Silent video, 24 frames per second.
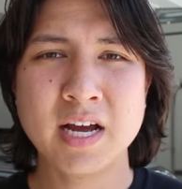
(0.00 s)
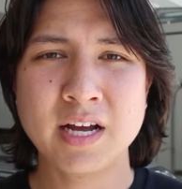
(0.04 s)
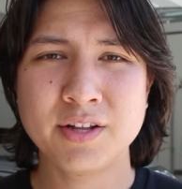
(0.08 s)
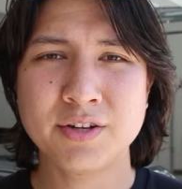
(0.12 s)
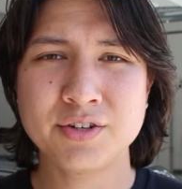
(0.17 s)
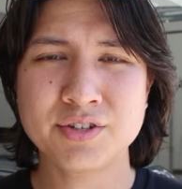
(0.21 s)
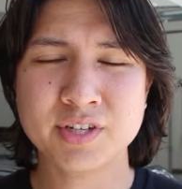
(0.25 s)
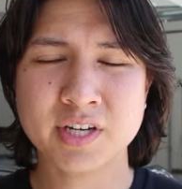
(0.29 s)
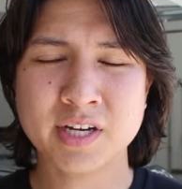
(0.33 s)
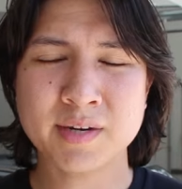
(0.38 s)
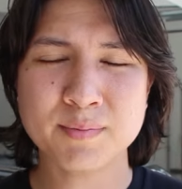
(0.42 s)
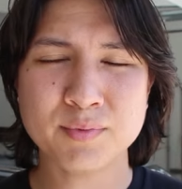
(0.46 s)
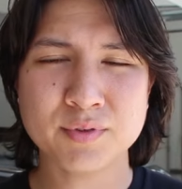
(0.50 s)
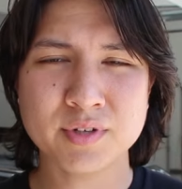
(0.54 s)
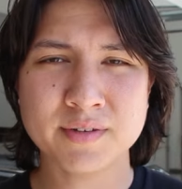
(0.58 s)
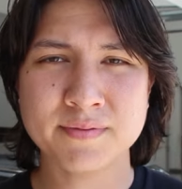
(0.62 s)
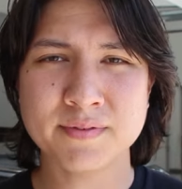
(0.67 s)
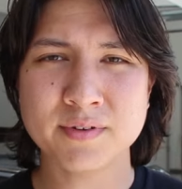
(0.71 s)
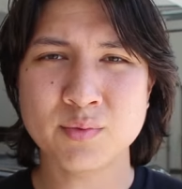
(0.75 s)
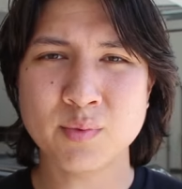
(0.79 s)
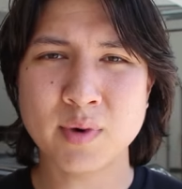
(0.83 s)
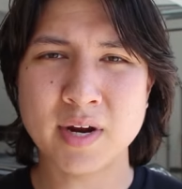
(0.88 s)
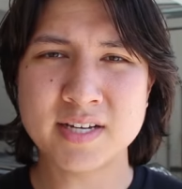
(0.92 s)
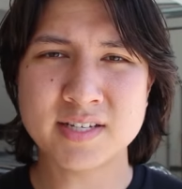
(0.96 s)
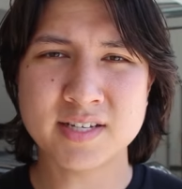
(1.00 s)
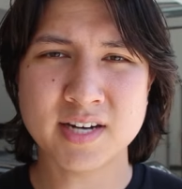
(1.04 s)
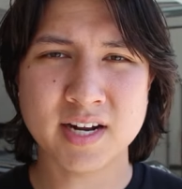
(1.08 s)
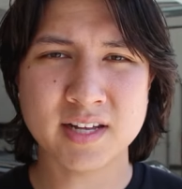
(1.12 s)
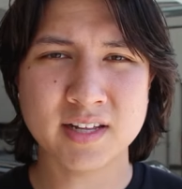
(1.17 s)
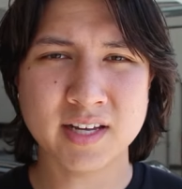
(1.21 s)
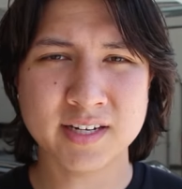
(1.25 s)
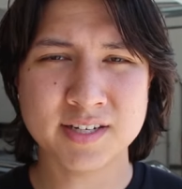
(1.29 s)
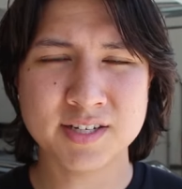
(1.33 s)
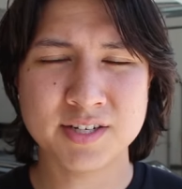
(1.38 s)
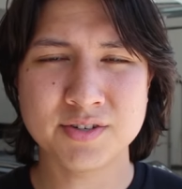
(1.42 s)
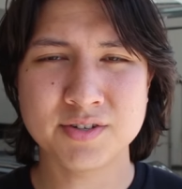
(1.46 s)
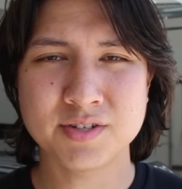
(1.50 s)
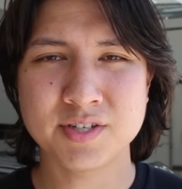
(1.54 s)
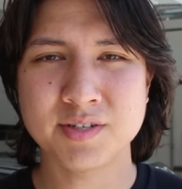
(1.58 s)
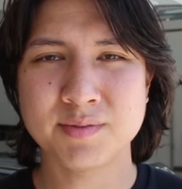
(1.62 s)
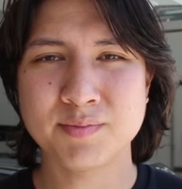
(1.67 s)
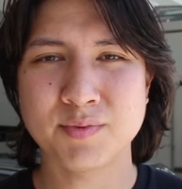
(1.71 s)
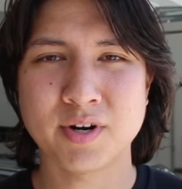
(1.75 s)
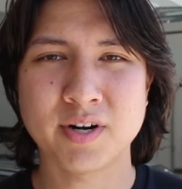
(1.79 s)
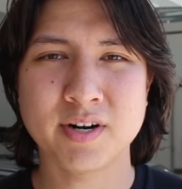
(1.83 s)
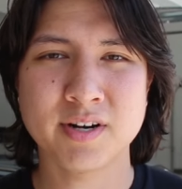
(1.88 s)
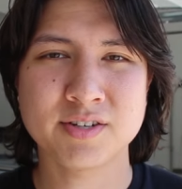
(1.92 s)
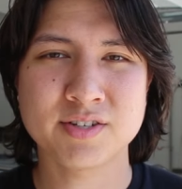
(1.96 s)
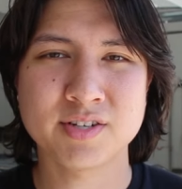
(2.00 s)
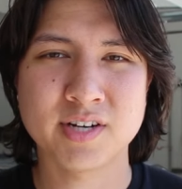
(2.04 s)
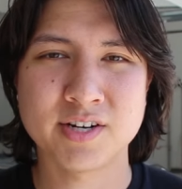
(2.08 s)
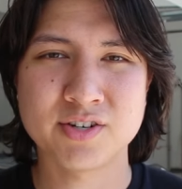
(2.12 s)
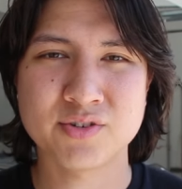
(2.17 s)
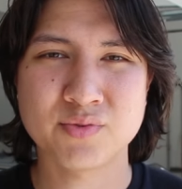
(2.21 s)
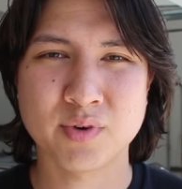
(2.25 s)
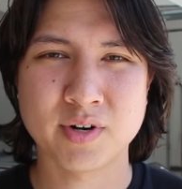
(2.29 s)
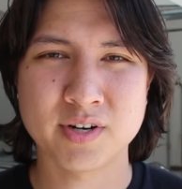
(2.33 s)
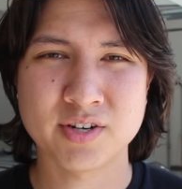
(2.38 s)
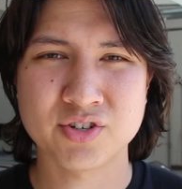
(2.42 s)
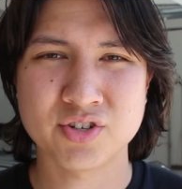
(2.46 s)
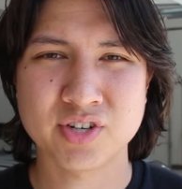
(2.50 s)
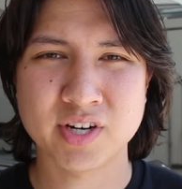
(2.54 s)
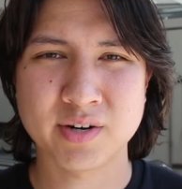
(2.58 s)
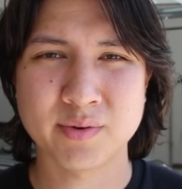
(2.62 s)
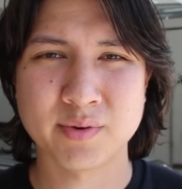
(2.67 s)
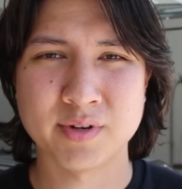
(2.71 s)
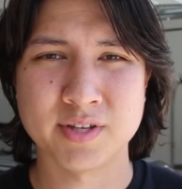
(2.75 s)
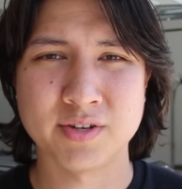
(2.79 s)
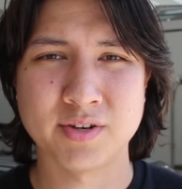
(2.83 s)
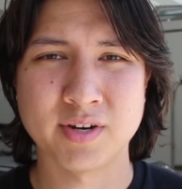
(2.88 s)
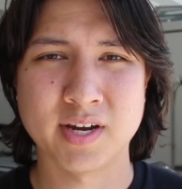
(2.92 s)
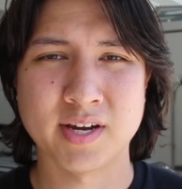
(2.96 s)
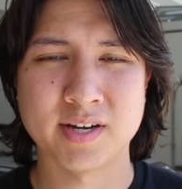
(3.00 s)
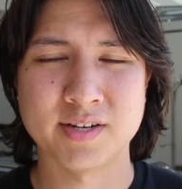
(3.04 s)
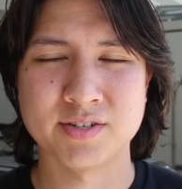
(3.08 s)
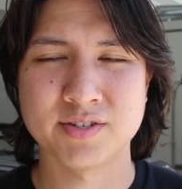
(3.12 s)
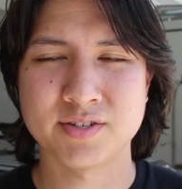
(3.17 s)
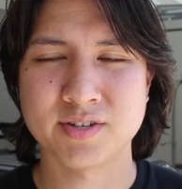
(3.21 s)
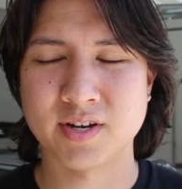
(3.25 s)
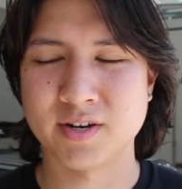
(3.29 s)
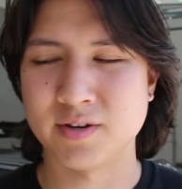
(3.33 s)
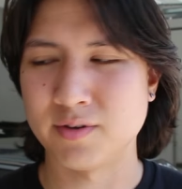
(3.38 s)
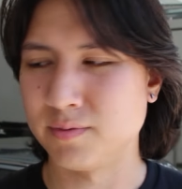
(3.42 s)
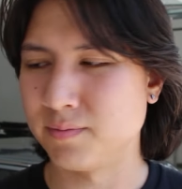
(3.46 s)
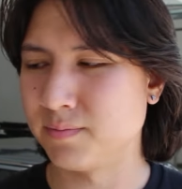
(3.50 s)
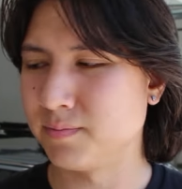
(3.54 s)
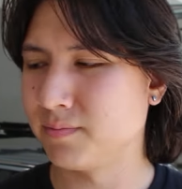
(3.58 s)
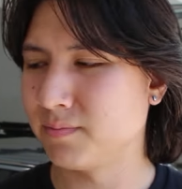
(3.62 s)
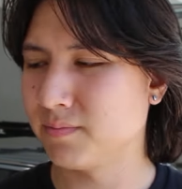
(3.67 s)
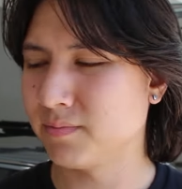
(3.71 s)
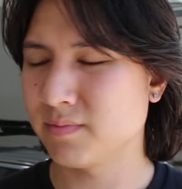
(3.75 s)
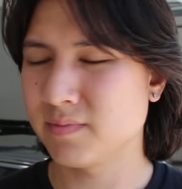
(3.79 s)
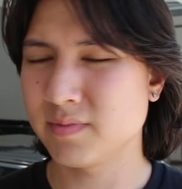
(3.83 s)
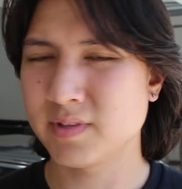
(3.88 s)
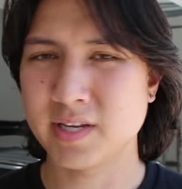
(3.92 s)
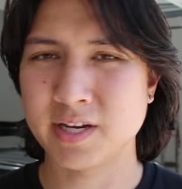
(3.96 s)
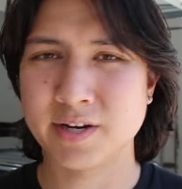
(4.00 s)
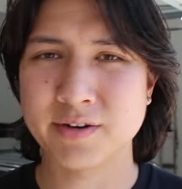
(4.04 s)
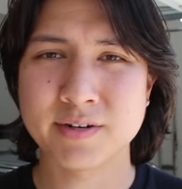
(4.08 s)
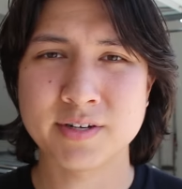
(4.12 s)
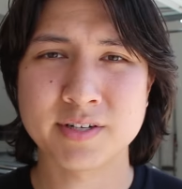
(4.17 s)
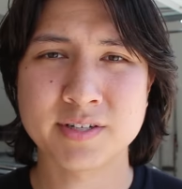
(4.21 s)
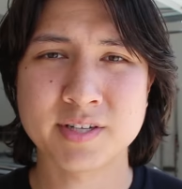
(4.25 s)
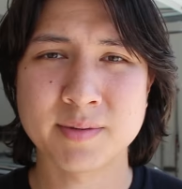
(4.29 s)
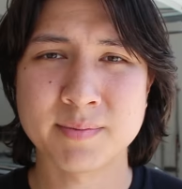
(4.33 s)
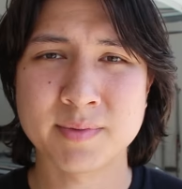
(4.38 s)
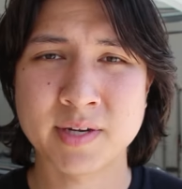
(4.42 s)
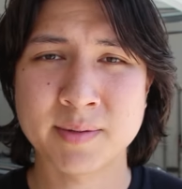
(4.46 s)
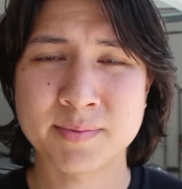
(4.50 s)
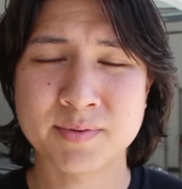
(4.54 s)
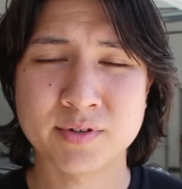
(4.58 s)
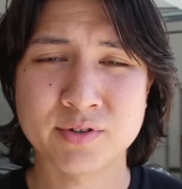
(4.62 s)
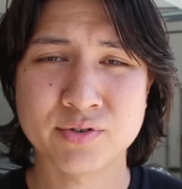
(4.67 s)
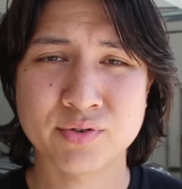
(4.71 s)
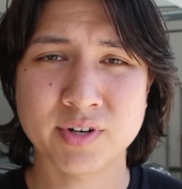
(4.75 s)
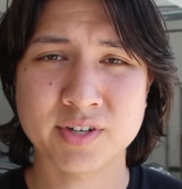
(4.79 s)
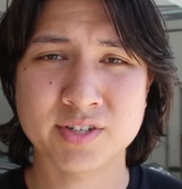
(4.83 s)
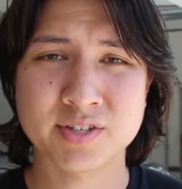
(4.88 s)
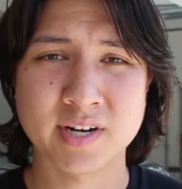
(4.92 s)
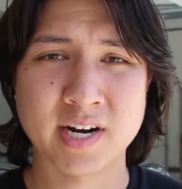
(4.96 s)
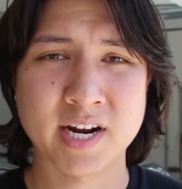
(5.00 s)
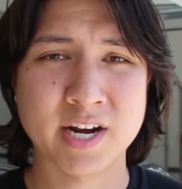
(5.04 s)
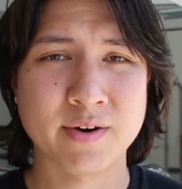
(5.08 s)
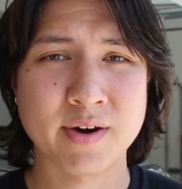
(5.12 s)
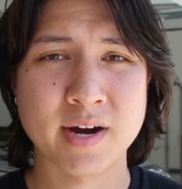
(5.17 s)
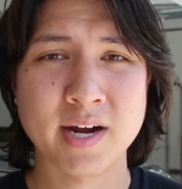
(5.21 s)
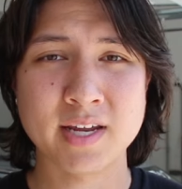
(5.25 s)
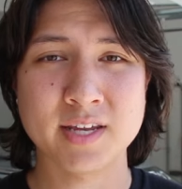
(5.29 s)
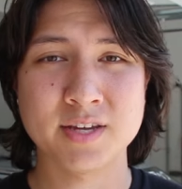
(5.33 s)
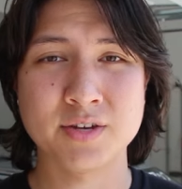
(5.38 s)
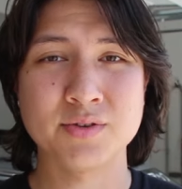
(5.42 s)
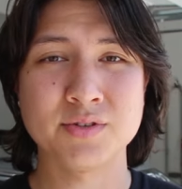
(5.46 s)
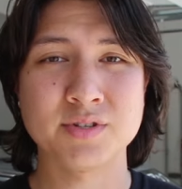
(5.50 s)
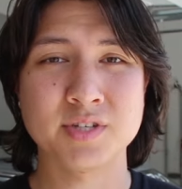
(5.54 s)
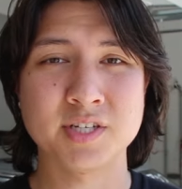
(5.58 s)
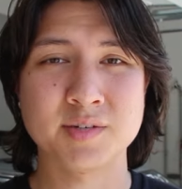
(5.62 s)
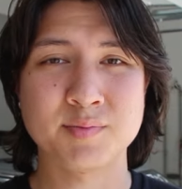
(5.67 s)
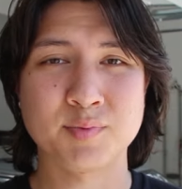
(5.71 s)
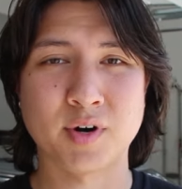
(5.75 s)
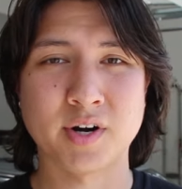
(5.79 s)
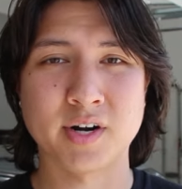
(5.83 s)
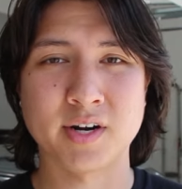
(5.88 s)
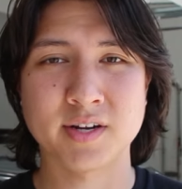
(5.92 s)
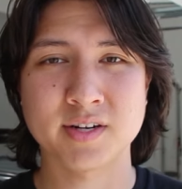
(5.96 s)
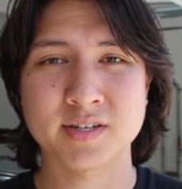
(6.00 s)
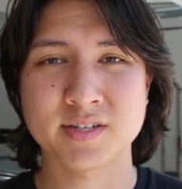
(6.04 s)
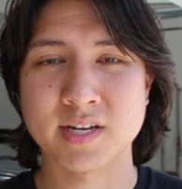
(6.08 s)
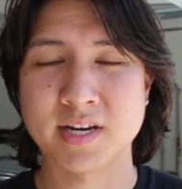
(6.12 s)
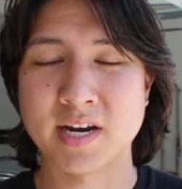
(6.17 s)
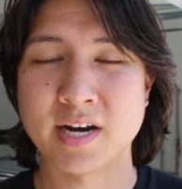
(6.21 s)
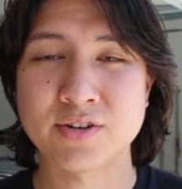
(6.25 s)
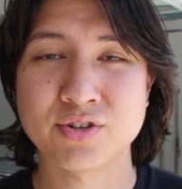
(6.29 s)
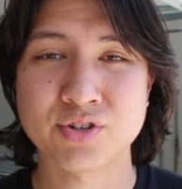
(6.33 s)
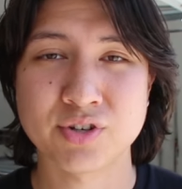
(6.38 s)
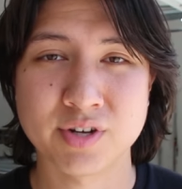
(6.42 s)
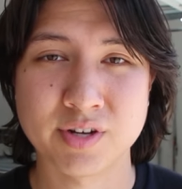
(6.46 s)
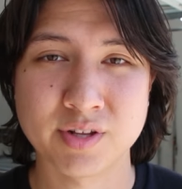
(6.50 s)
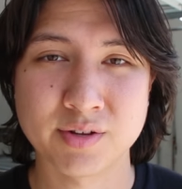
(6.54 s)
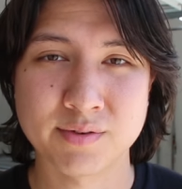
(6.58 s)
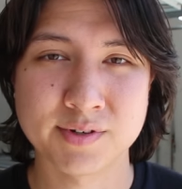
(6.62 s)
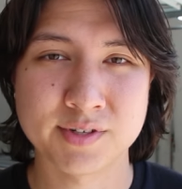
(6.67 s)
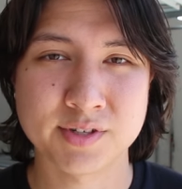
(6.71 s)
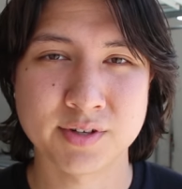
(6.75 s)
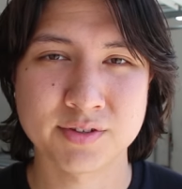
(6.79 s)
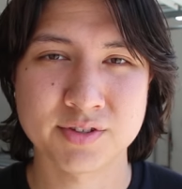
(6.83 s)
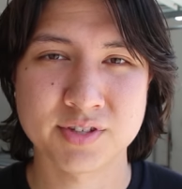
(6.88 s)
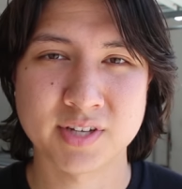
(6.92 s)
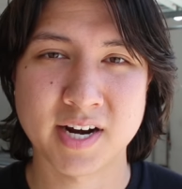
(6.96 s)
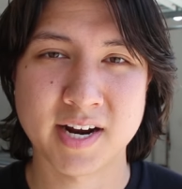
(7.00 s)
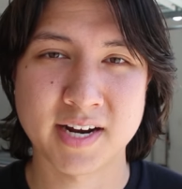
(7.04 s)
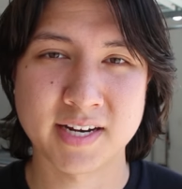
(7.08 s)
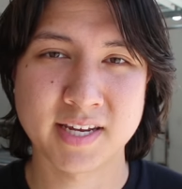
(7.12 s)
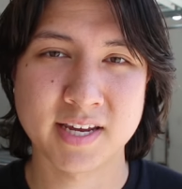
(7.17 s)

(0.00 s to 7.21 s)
there's a couple different ways that I like to use these products, and I just wanted to share with you guys. So here are some tips and tricks on how I use these products, and I'll show you the results that I